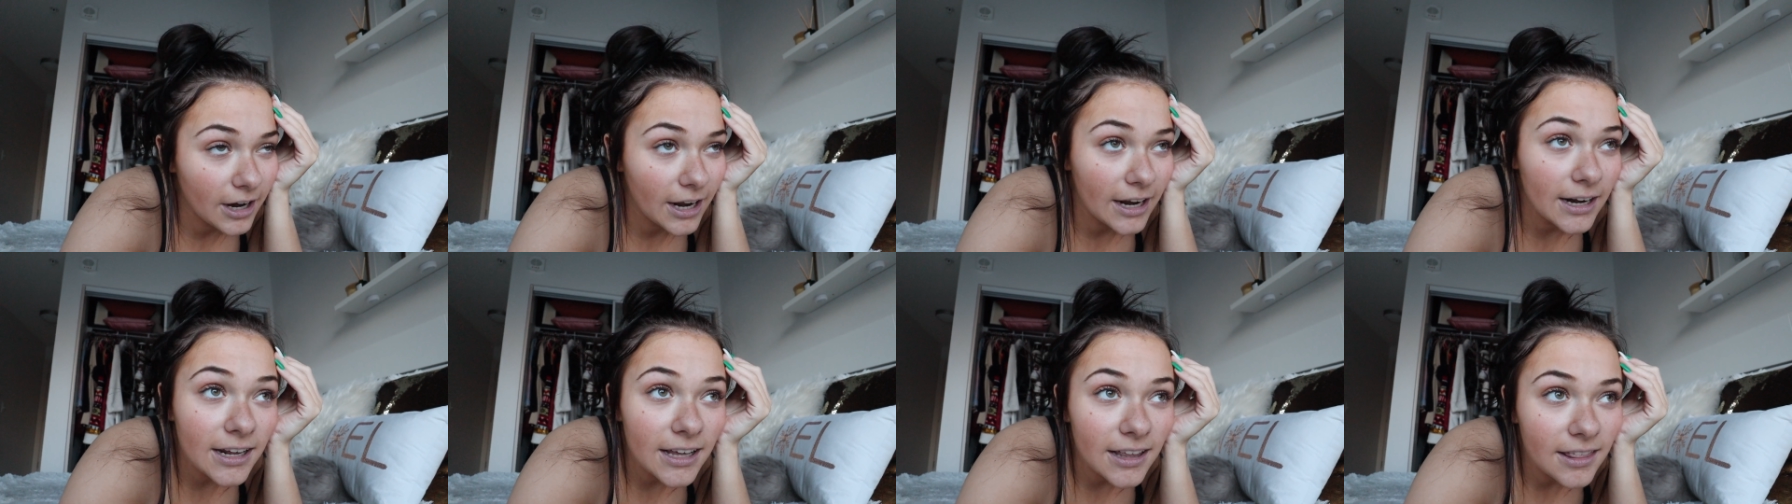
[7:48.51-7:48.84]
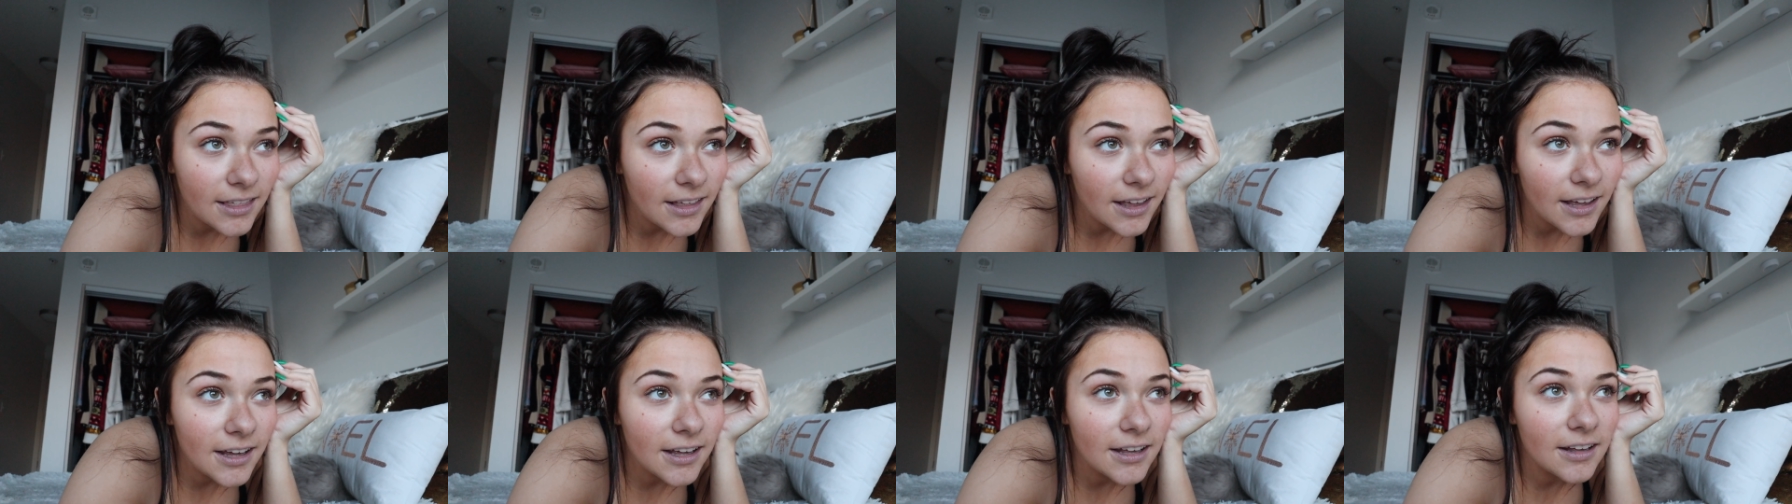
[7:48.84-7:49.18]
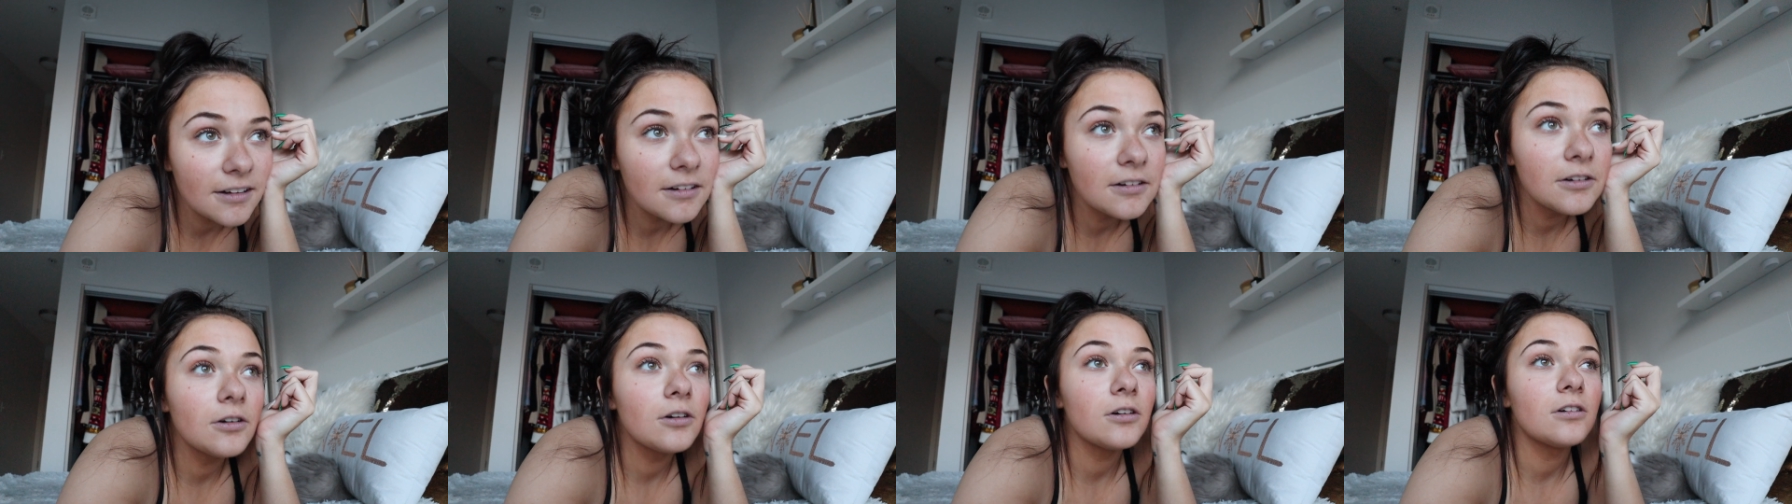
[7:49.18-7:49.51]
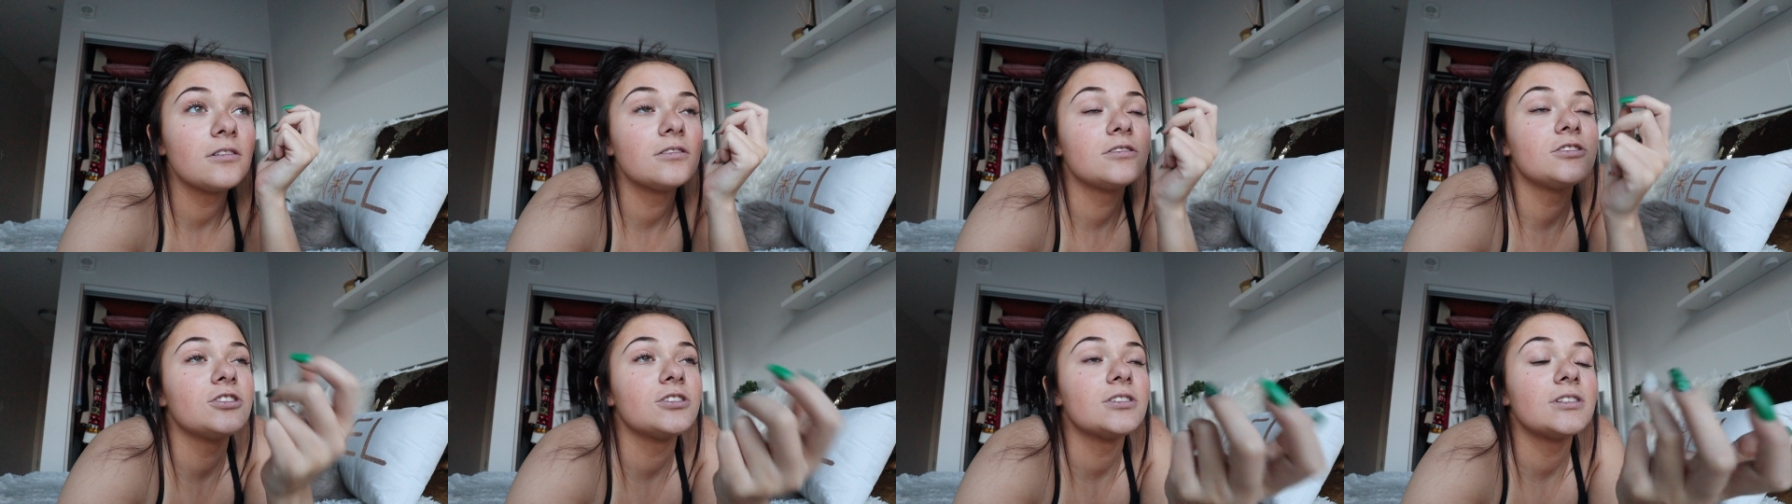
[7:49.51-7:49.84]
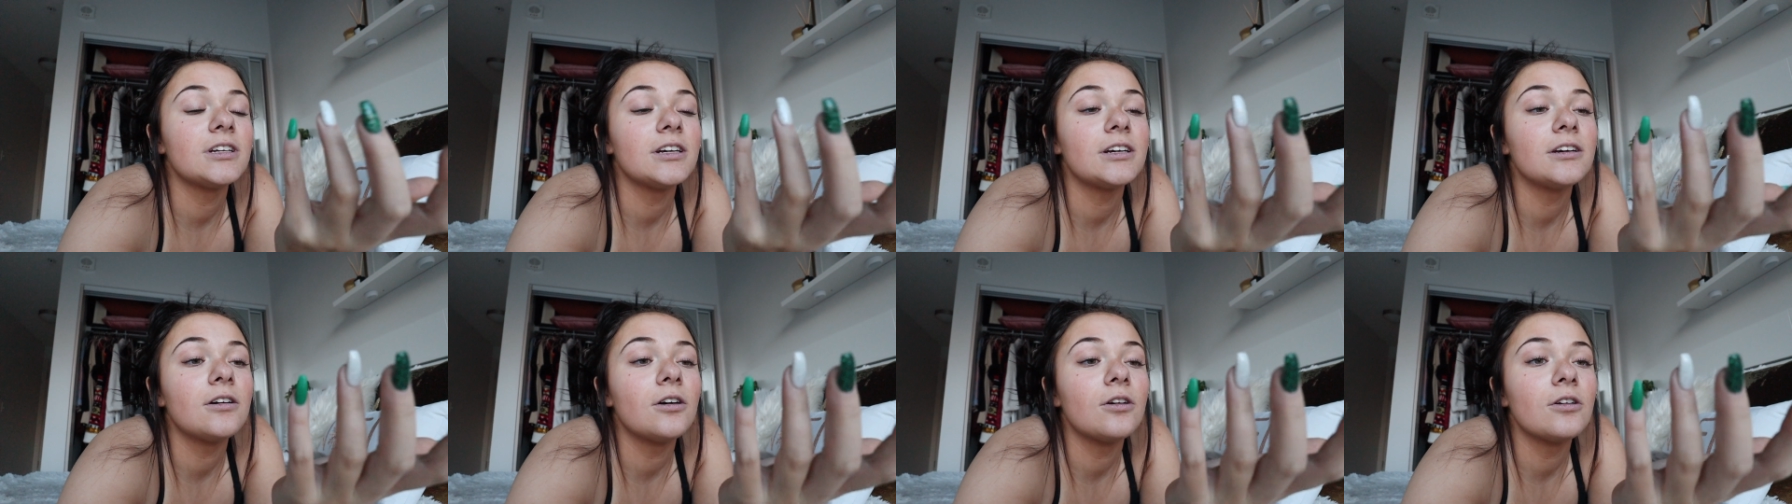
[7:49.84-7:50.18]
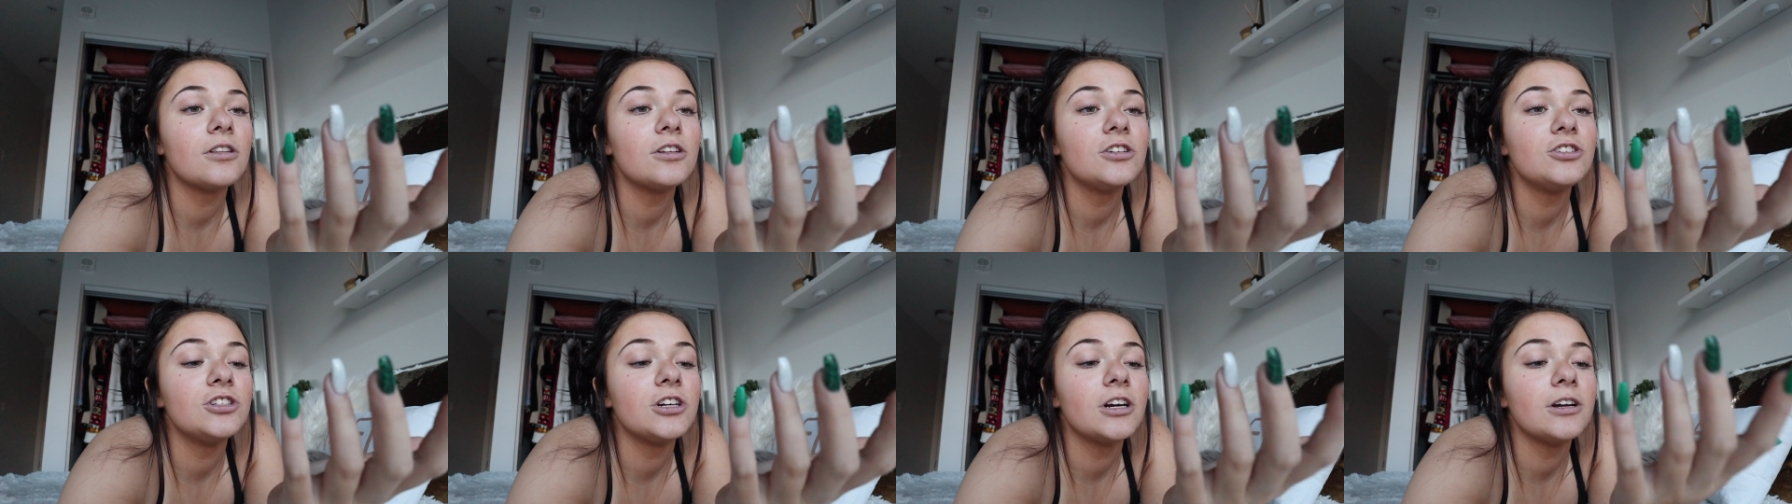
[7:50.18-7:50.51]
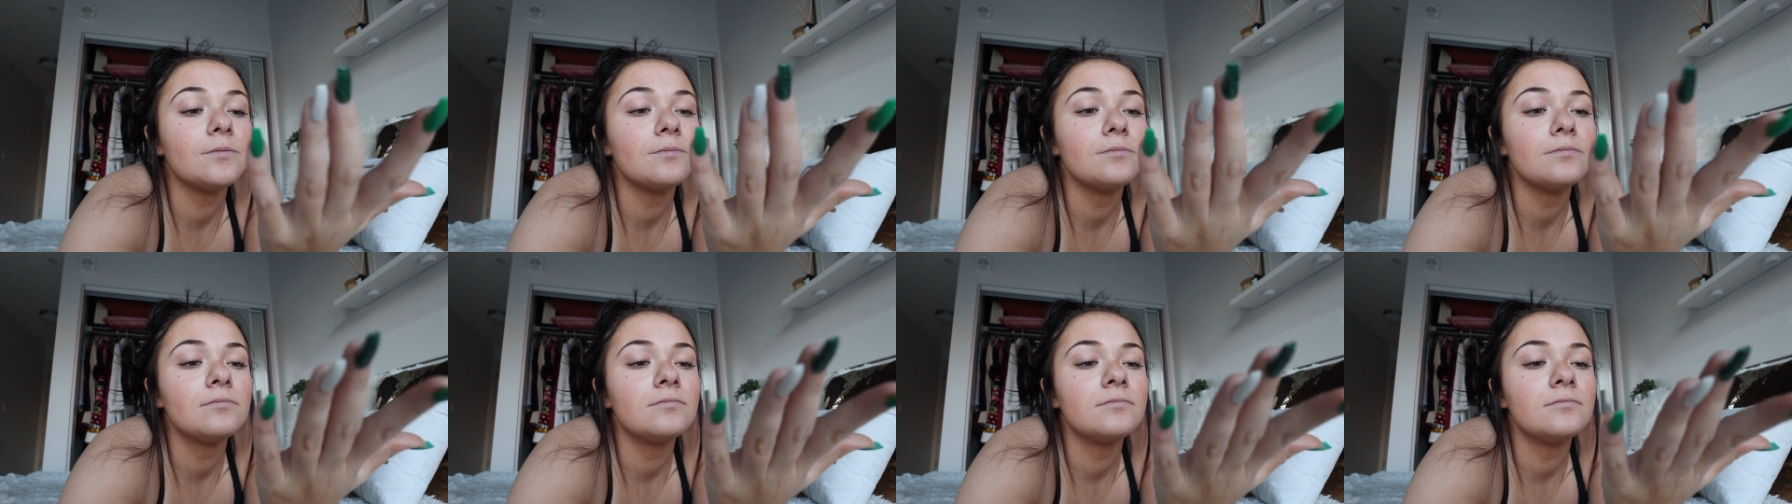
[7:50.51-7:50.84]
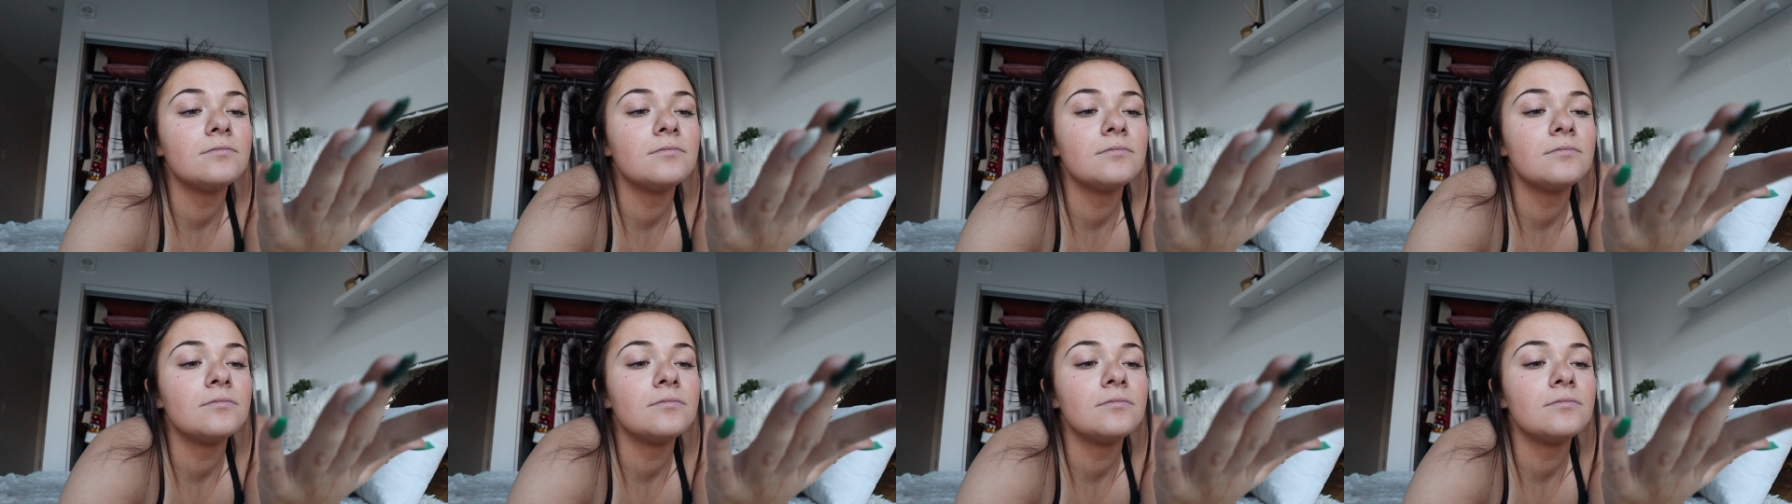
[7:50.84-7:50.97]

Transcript: anything or just like go to the gym,